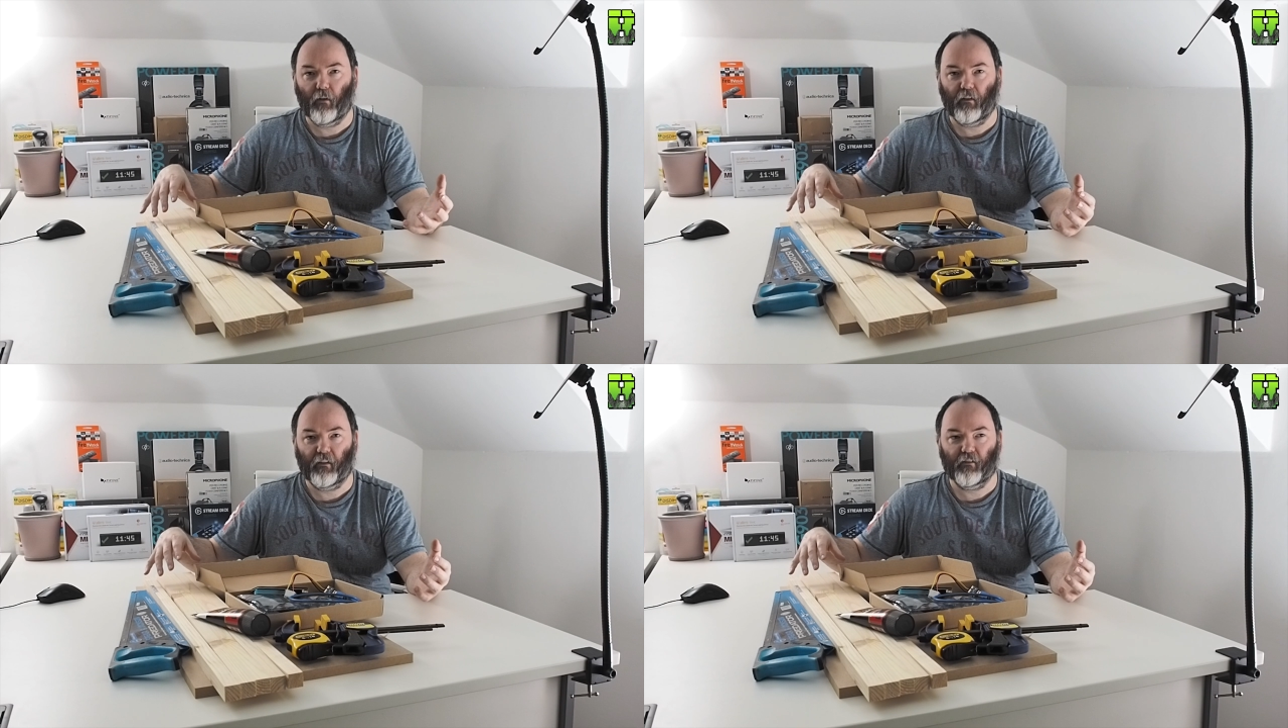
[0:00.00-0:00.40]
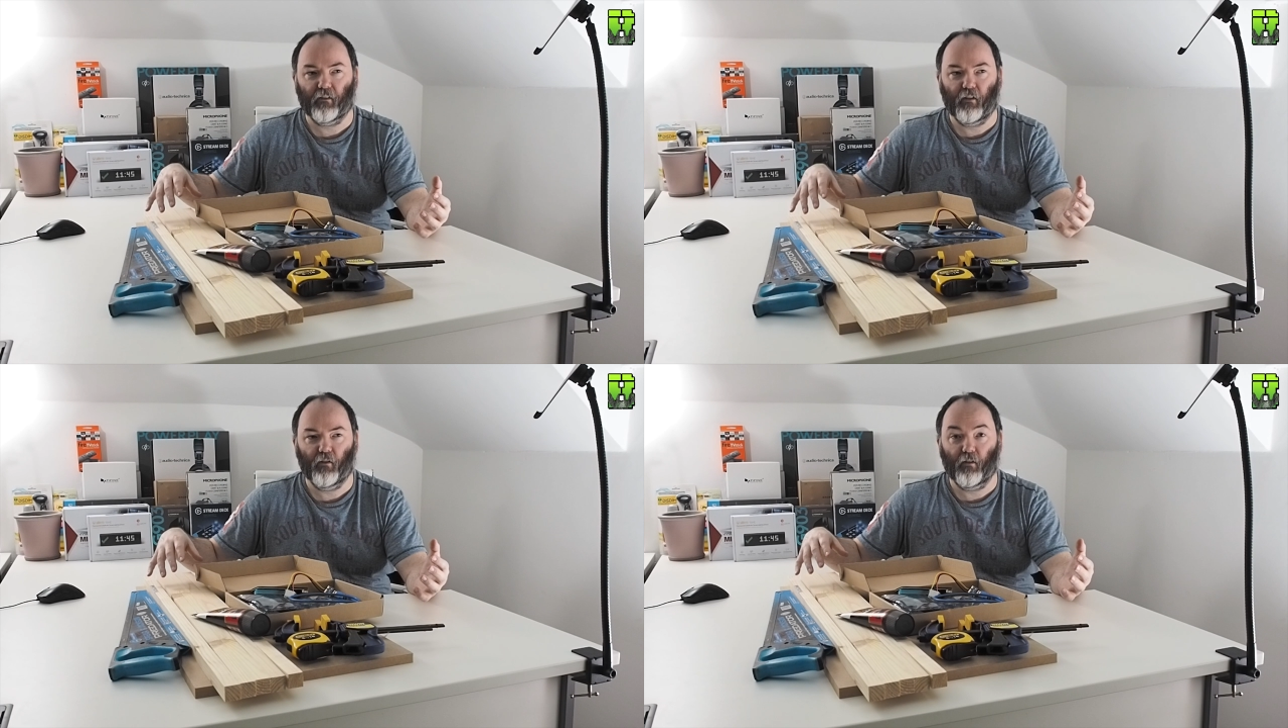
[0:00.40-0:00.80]
I did
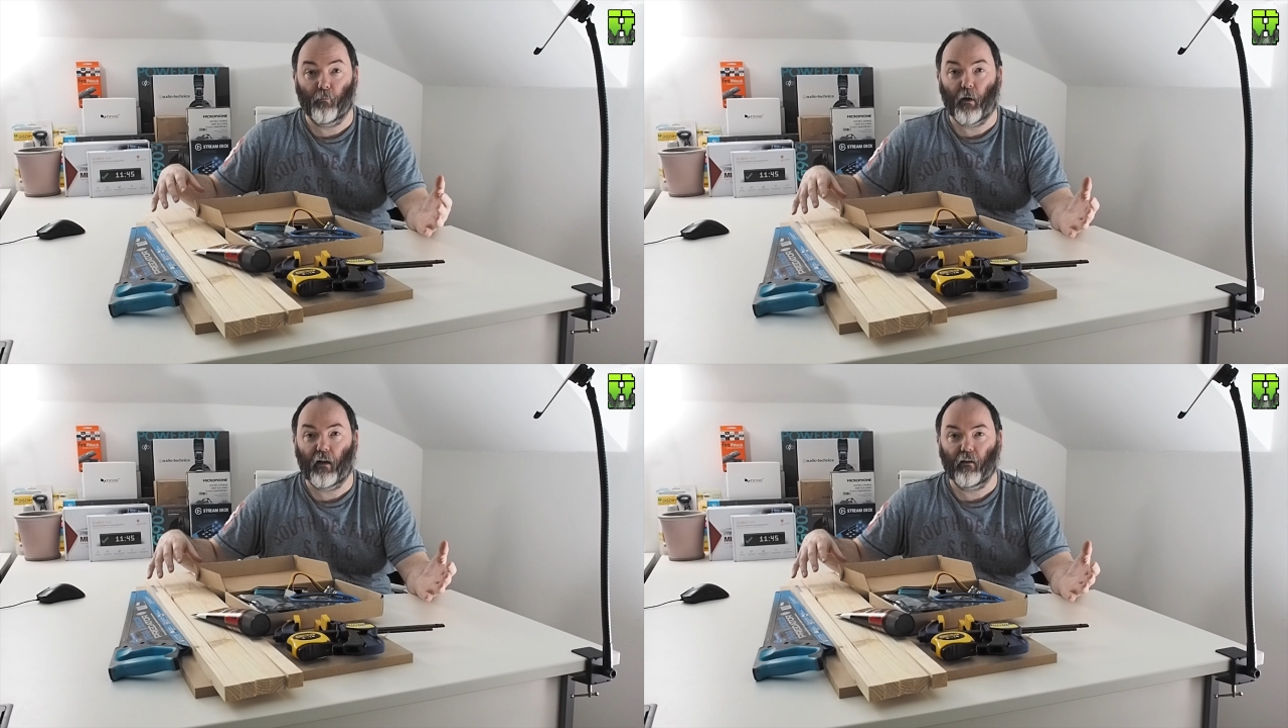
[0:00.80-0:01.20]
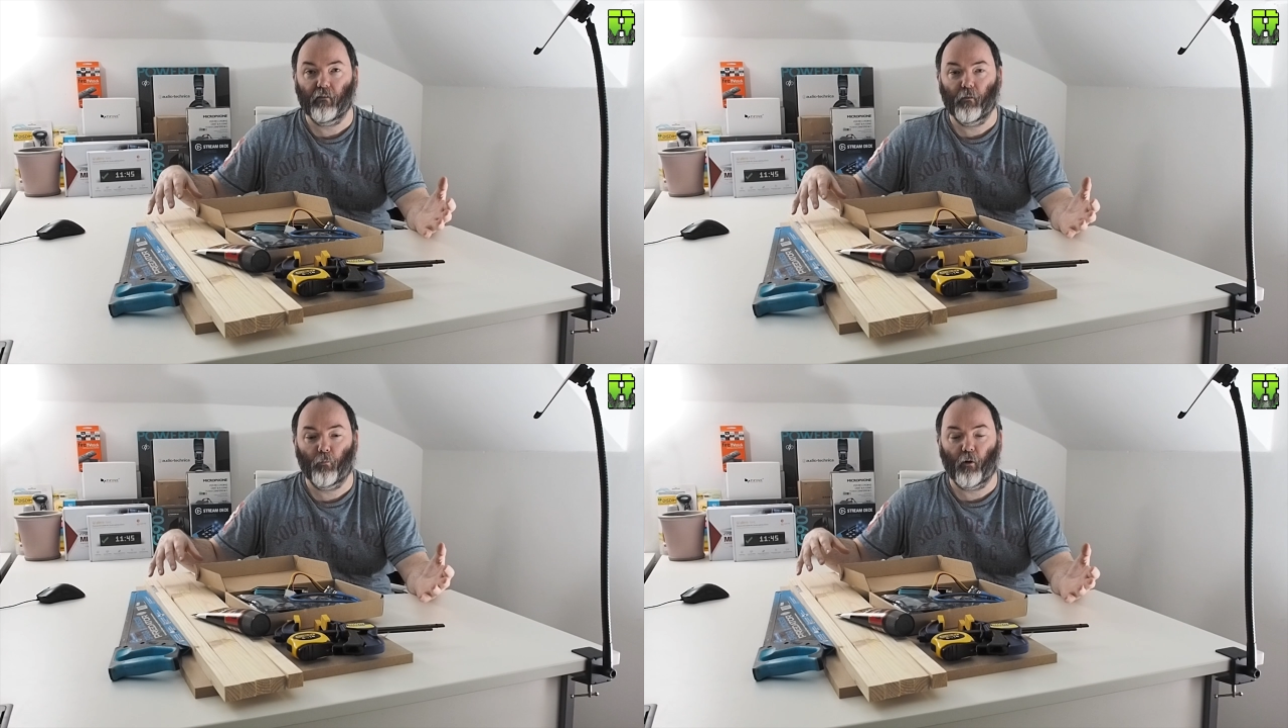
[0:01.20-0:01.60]
consider using a pallet
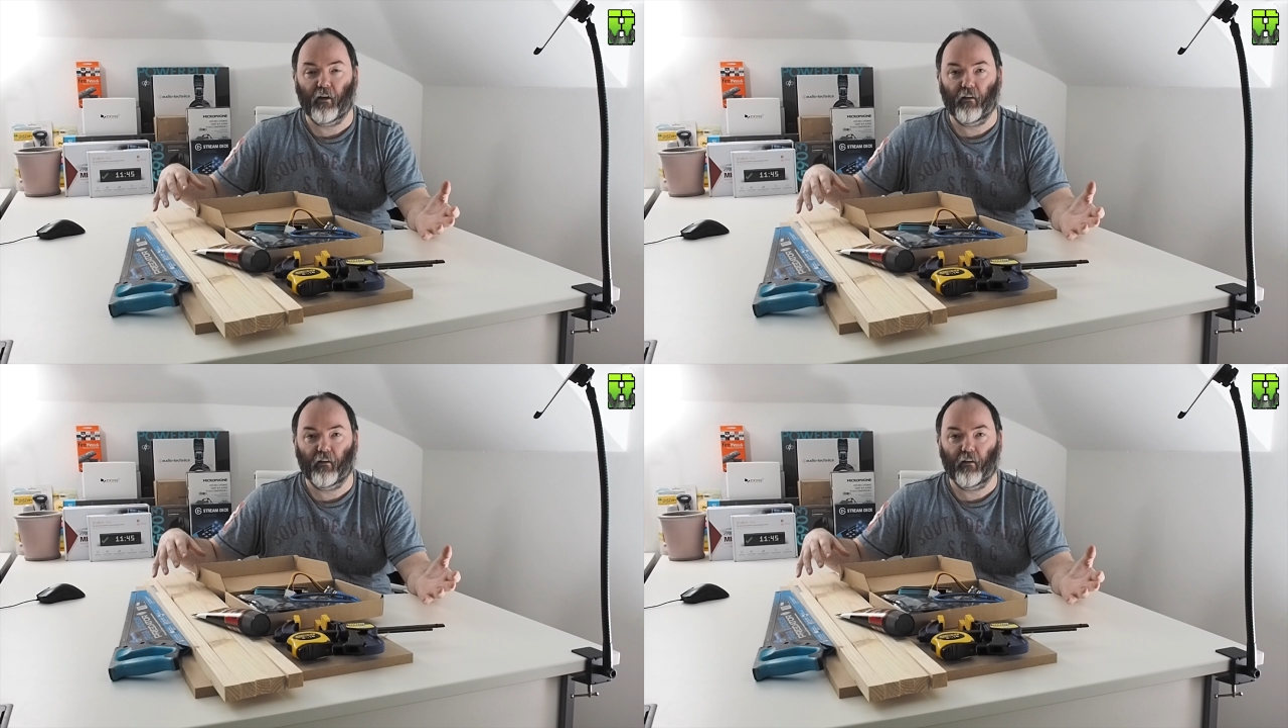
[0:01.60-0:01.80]
and breaking